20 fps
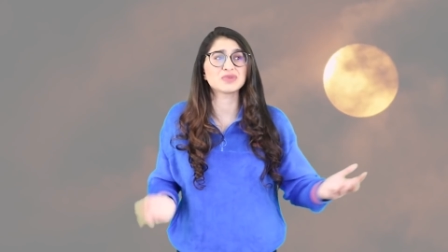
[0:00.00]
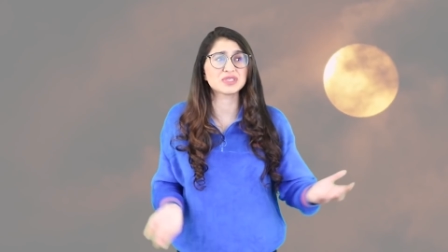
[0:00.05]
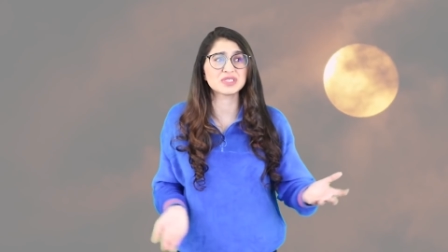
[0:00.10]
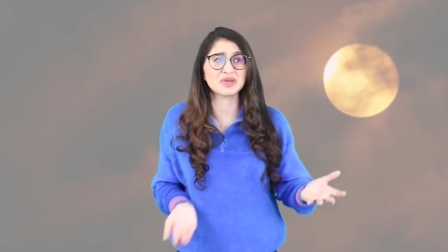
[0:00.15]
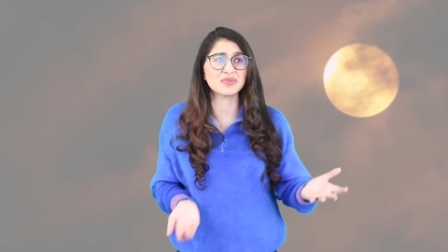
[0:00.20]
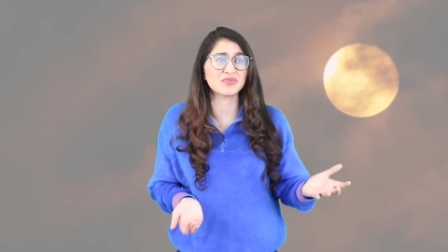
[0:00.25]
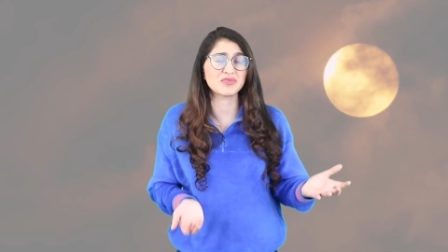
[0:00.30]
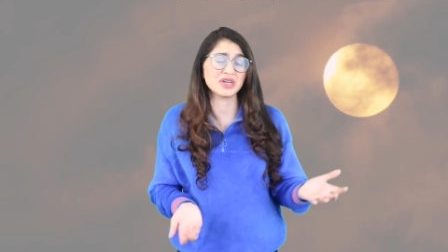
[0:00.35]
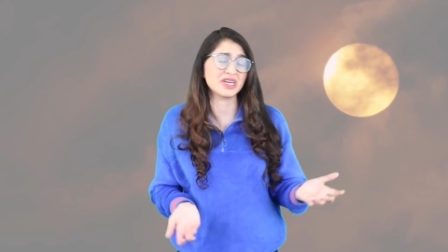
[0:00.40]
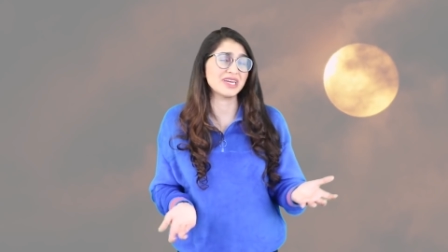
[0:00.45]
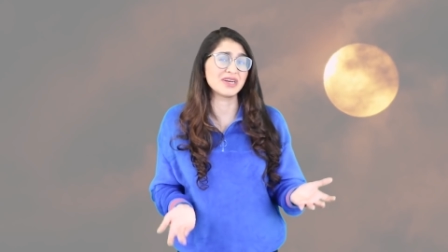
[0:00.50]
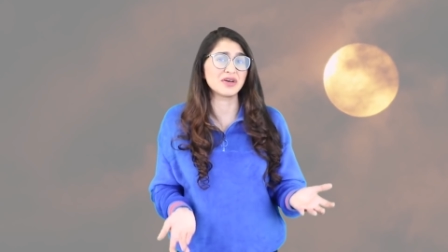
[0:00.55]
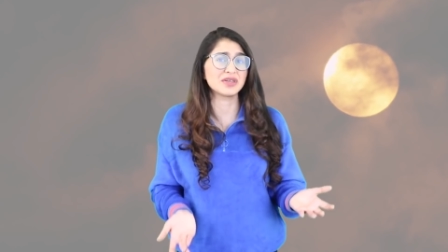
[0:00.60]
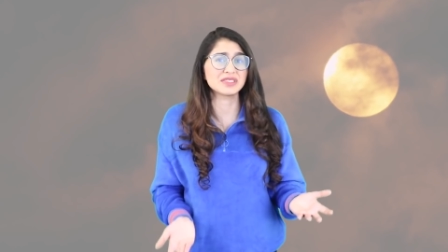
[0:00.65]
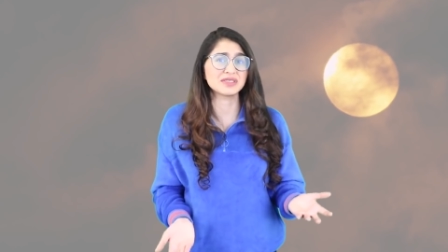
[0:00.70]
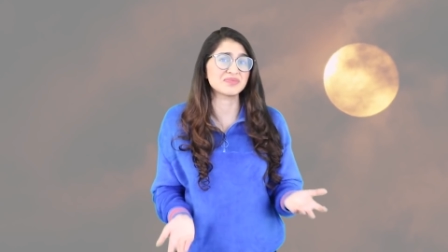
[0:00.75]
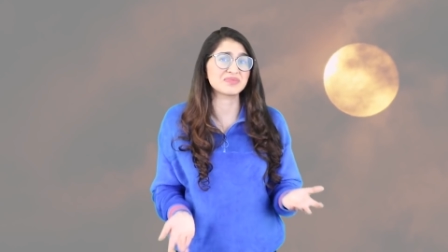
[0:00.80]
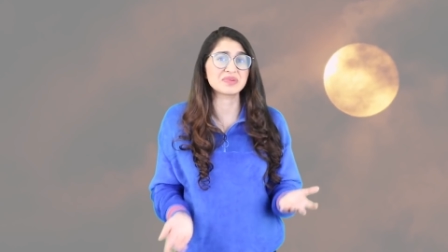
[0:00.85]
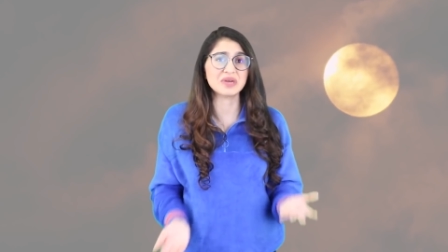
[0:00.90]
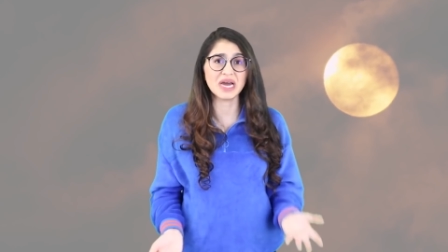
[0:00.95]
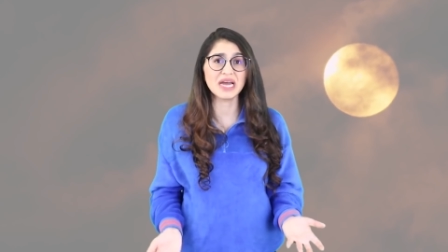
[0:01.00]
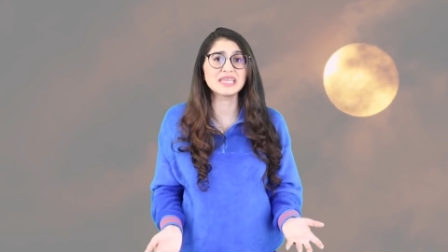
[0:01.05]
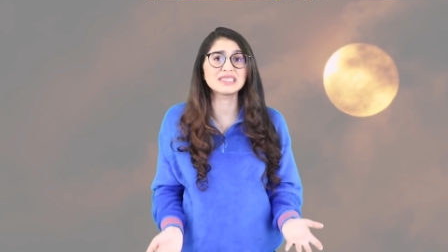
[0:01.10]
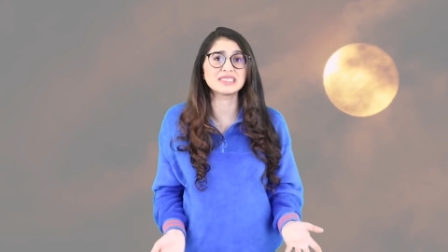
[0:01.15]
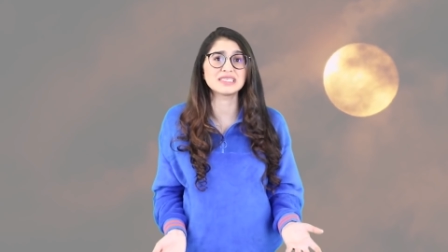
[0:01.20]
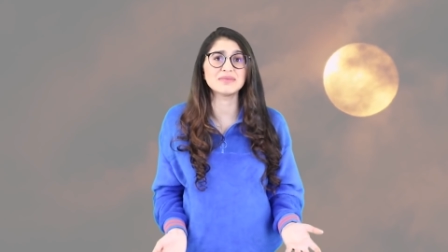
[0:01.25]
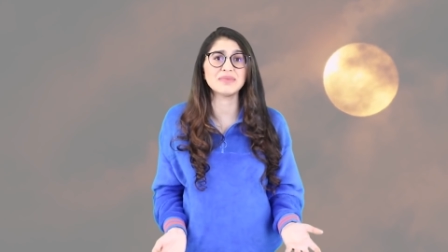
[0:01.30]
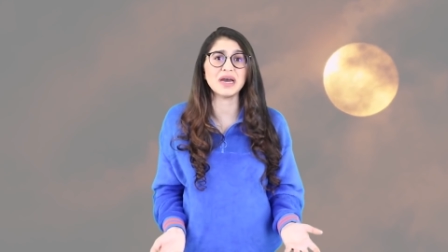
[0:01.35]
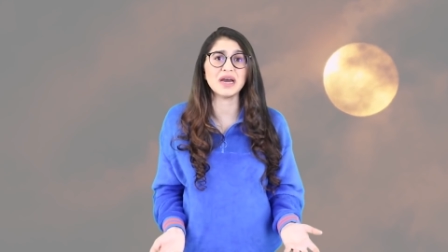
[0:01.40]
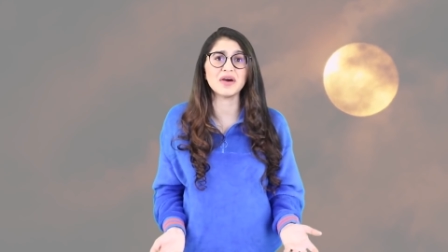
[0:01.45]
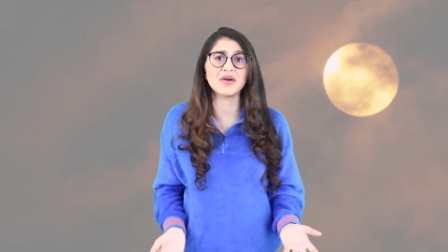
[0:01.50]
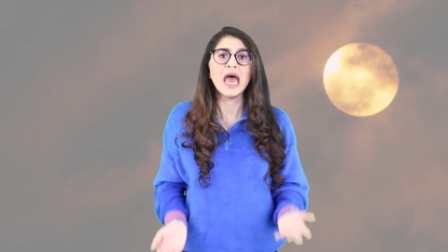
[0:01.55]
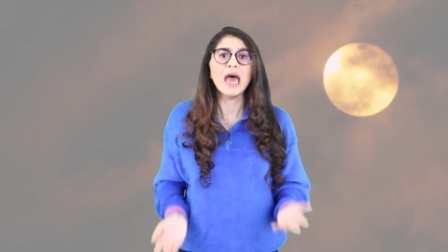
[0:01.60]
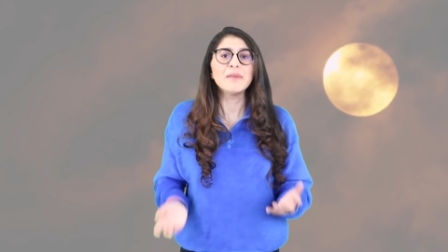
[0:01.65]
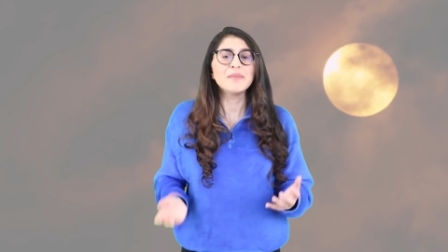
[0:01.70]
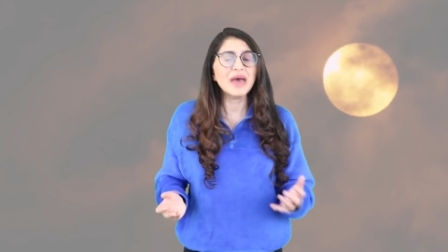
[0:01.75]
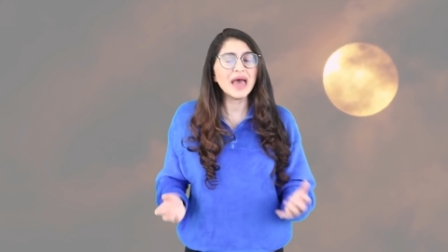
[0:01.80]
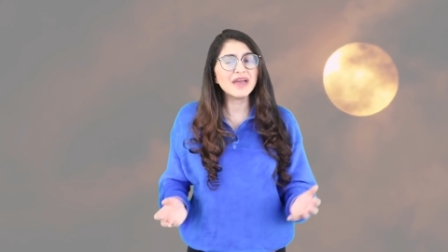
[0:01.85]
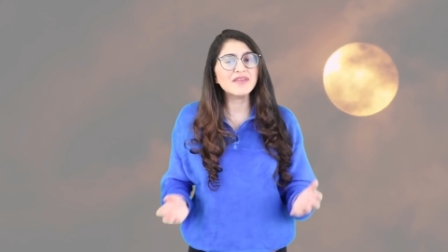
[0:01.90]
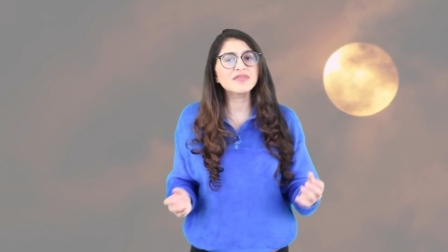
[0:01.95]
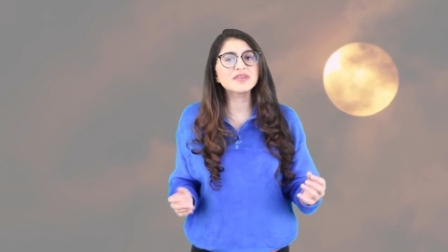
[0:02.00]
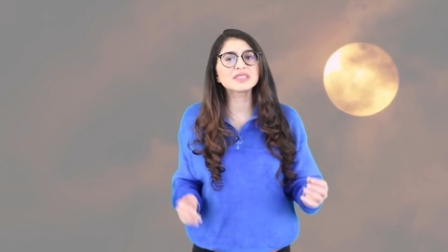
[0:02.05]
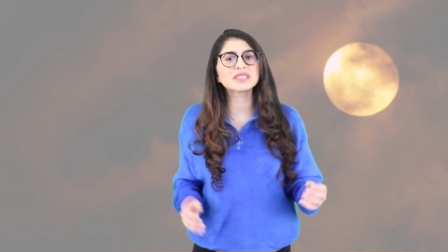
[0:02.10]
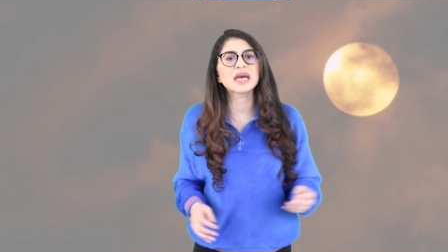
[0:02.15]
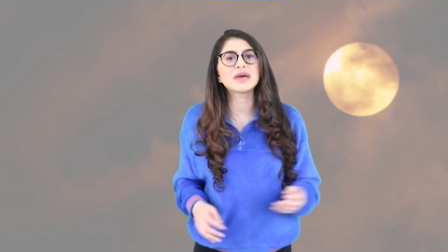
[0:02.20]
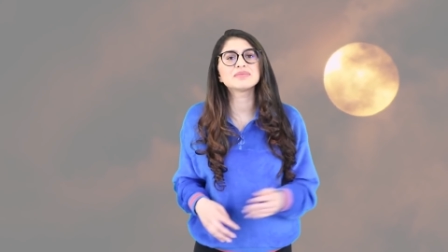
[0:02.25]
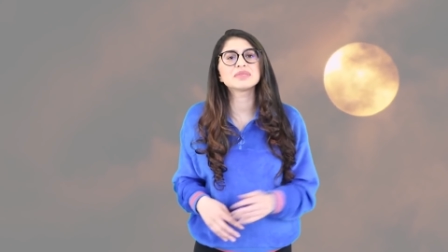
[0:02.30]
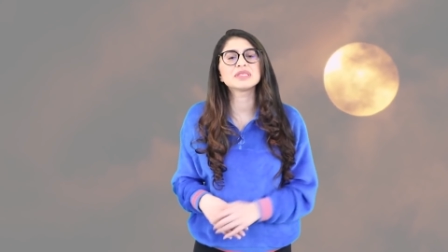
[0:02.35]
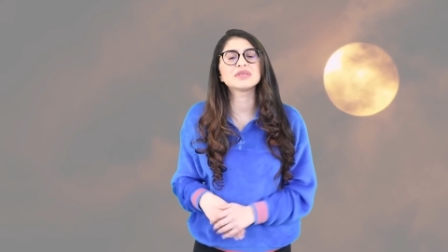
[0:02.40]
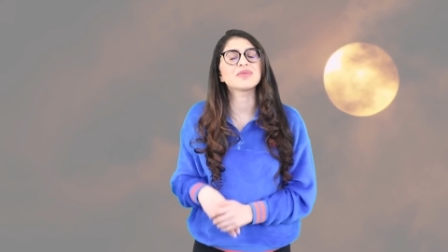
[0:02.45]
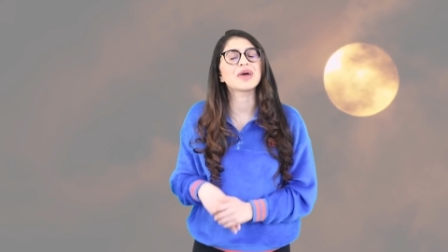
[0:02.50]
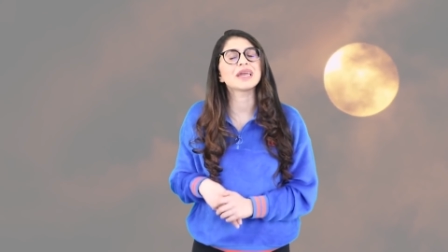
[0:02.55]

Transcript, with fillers: which I'm really not surprised about. But every time she